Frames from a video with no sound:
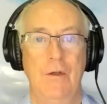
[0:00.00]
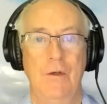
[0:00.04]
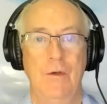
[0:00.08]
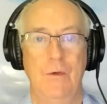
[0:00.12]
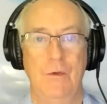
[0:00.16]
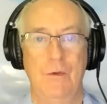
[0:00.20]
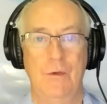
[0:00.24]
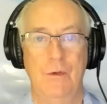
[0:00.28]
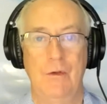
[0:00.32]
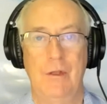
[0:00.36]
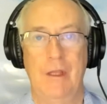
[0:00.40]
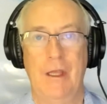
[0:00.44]
You
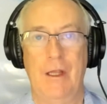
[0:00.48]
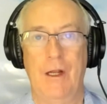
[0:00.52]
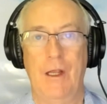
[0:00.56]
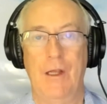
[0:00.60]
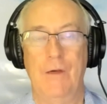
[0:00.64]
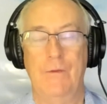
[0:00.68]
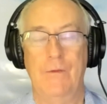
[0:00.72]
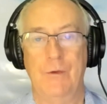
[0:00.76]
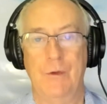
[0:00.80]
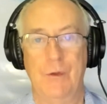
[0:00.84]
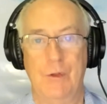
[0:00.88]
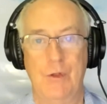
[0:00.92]
do that
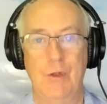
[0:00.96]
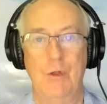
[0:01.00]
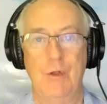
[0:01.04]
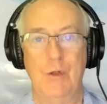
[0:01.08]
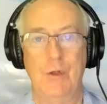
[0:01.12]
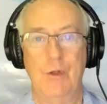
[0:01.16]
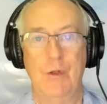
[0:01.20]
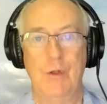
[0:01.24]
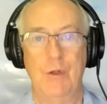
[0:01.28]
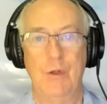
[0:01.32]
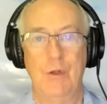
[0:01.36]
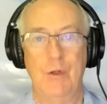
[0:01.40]
over a
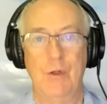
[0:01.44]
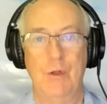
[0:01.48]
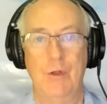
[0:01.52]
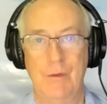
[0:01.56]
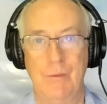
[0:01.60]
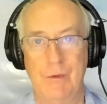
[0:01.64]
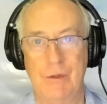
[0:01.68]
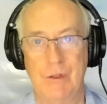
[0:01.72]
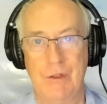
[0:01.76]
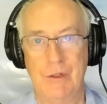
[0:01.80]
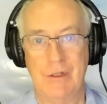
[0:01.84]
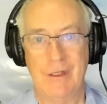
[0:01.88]
two-week
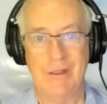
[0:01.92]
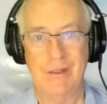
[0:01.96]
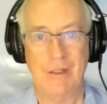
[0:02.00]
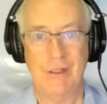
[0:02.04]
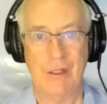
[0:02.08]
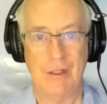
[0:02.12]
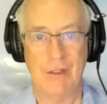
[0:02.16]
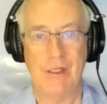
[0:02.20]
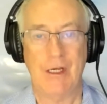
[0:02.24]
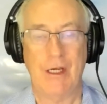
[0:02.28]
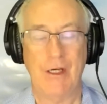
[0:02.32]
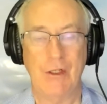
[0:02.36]
period, which is the
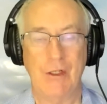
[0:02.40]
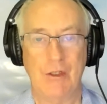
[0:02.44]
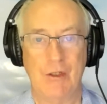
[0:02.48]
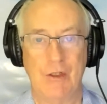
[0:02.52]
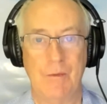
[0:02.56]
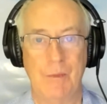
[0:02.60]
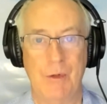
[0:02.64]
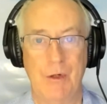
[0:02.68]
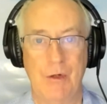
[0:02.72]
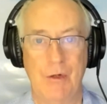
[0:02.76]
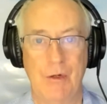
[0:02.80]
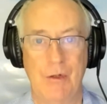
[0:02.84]

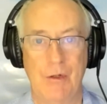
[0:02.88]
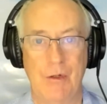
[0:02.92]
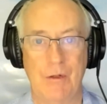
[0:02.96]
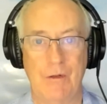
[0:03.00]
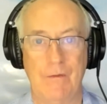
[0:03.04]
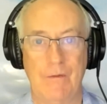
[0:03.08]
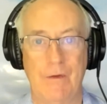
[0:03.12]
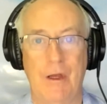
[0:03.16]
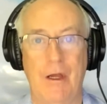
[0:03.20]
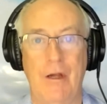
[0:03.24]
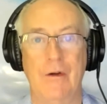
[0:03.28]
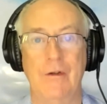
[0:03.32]
gestation period
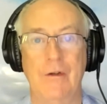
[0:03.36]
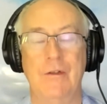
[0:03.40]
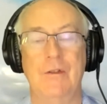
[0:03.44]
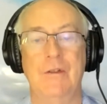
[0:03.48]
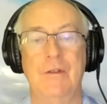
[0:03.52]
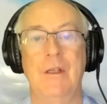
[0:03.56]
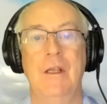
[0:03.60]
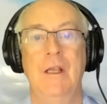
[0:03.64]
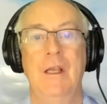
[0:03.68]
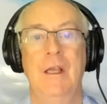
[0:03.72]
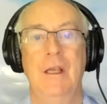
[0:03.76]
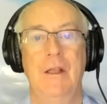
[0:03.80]
of the
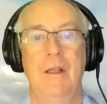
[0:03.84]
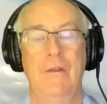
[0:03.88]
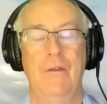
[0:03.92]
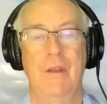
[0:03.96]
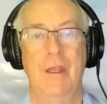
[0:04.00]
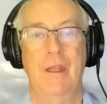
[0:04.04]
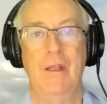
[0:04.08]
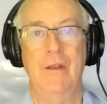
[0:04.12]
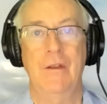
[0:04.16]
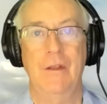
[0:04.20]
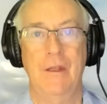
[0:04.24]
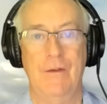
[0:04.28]
virus.
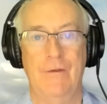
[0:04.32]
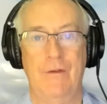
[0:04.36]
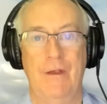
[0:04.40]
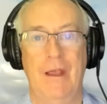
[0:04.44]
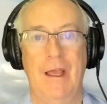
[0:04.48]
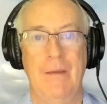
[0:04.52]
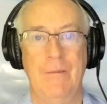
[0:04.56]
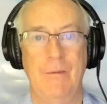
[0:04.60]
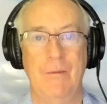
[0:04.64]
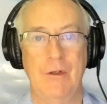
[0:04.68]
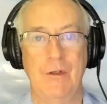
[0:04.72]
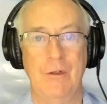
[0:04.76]
Then the
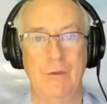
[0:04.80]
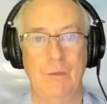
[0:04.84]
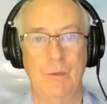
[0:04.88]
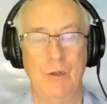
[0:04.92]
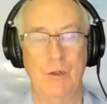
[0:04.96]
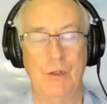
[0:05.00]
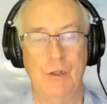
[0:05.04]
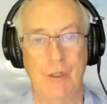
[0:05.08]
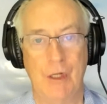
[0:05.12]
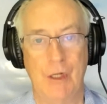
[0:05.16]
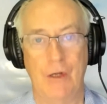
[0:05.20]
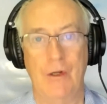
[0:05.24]
families
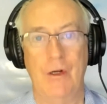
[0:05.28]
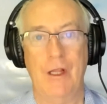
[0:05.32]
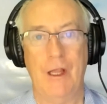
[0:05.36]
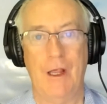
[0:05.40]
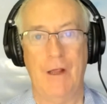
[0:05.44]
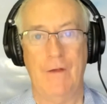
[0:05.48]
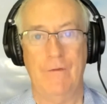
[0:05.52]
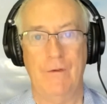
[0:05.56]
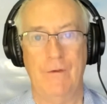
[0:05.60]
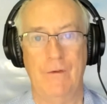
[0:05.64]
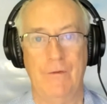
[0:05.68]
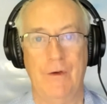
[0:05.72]
which don't
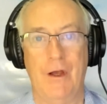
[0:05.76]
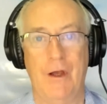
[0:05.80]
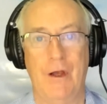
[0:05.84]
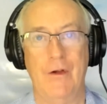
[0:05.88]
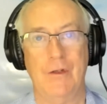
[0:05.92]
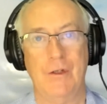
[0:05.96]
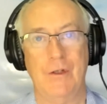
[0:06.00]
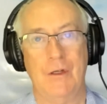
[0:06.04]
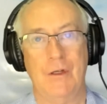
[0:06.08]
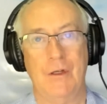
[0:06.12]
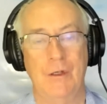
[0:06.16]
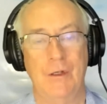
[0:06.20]
have the
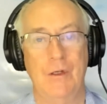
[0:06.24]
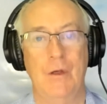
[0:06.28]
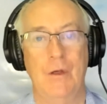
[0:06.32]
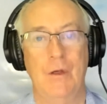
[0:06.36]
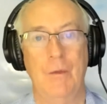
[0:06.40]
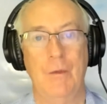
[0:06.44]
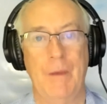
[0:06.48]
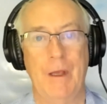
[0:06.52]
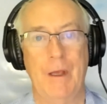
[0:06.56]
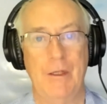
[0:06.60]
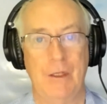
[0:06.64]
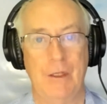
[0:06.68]
virus can go
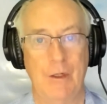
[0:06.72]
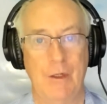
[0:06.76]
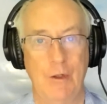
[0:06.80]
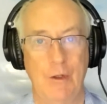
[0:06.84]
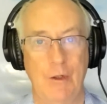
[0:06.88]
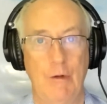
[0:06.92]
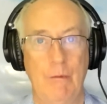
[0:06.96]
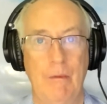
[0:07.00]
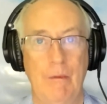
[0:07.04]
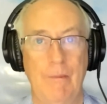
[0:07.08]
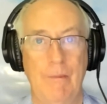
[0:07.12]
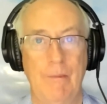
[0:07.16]
about their
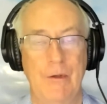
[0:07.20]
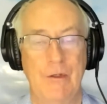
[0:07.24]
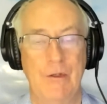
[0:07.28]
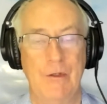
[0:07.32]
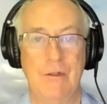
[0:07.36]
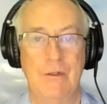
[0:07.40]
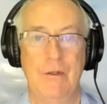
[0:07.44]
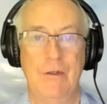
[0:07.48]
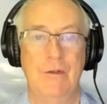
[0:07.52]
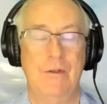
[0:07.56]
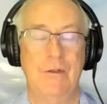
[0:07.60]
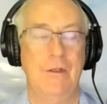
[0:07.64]
normal
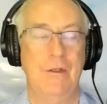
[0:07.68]
business.